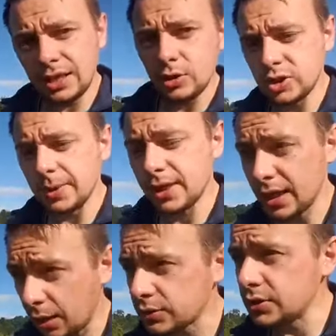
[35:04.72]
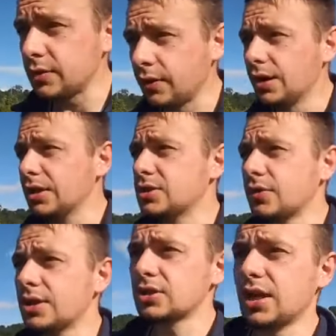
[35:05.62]
it used to be thousands of orchids
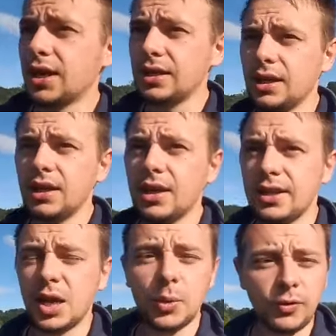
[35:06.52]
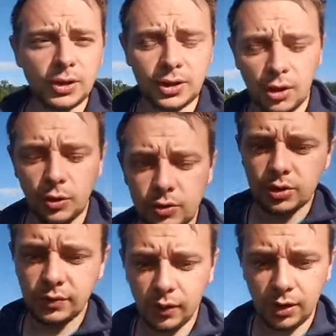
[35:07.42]
on this site. Now we've only got
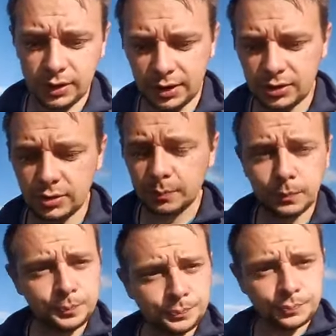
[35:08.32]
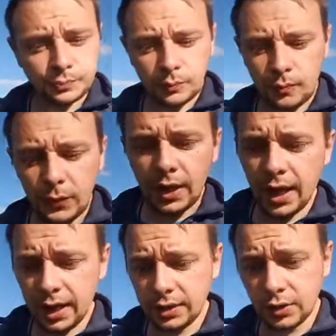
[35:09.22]
hundreds of orchids,
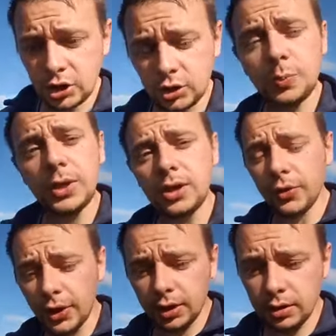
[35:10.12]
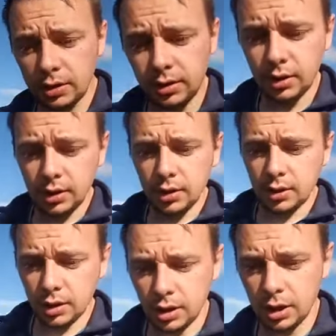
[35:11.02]
and there should be other
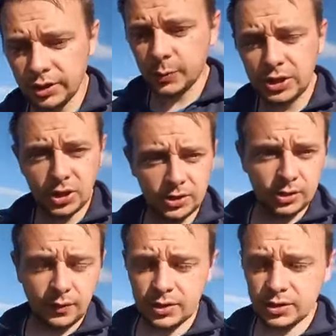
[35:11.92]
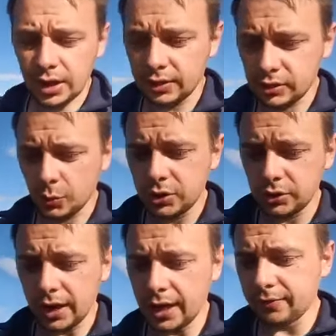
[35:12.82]
species on this site. So we
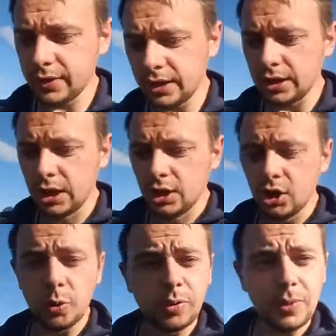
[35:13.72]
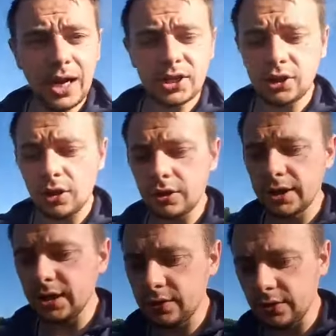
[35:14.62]
should have the upper marsh
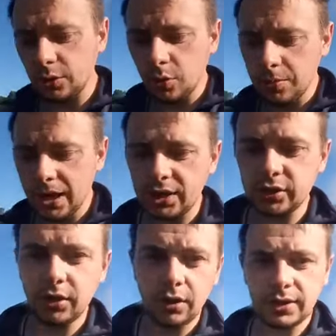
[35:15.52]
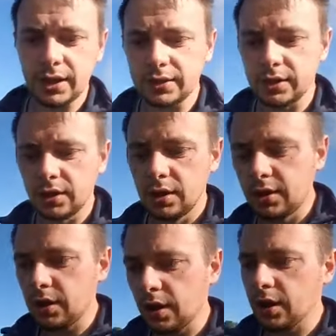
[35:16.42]
orchid, the lower marsh orchid.
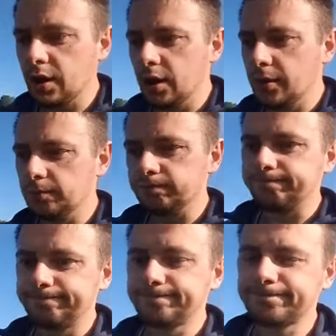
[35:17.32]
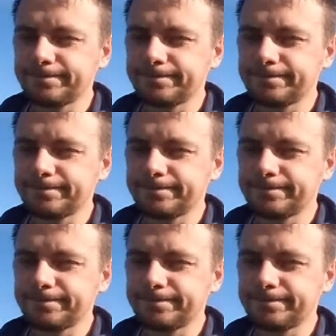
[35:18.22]
I'm